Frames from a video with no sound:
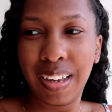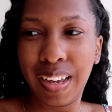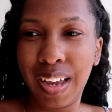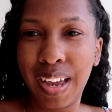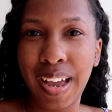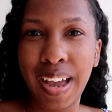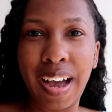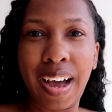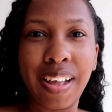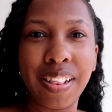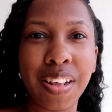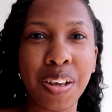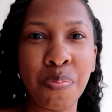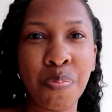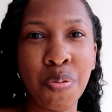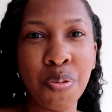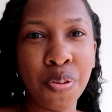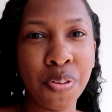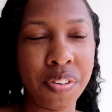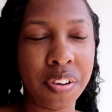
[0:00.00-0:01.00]
I
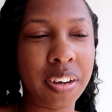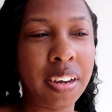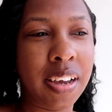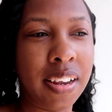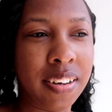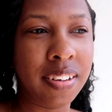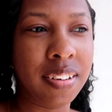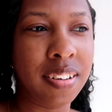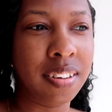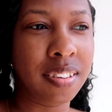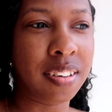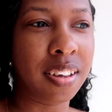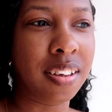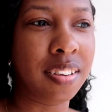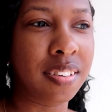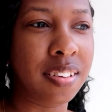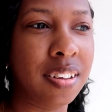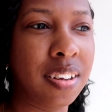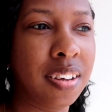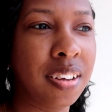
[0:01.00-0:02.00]
think pools are kind of
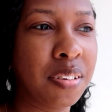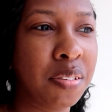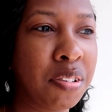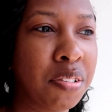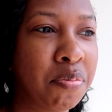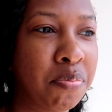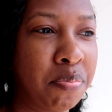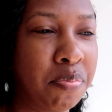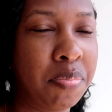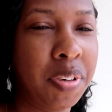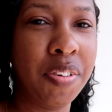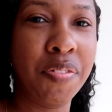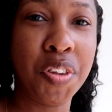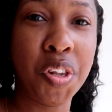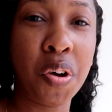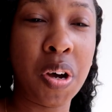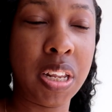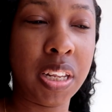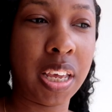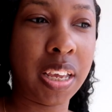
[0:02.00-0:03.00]
disgusting.
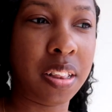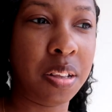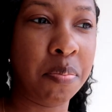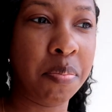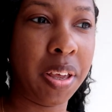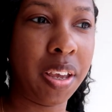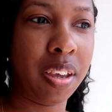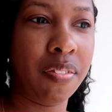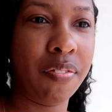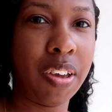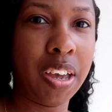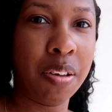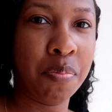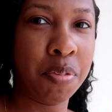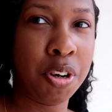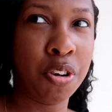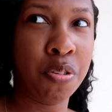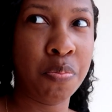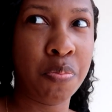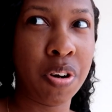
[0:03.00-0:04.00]
Even though I like them. Like if I had
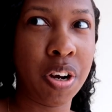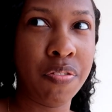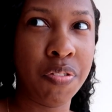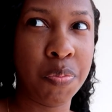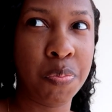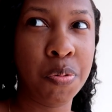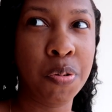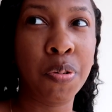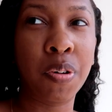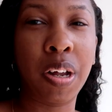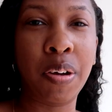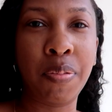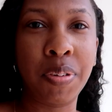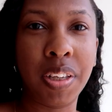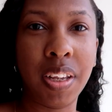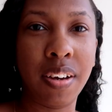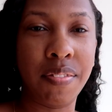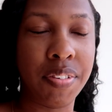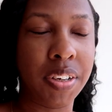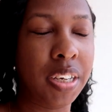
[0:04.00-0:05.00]
my own private pool, I
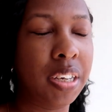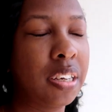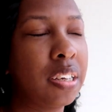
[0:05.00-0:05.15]
would love it.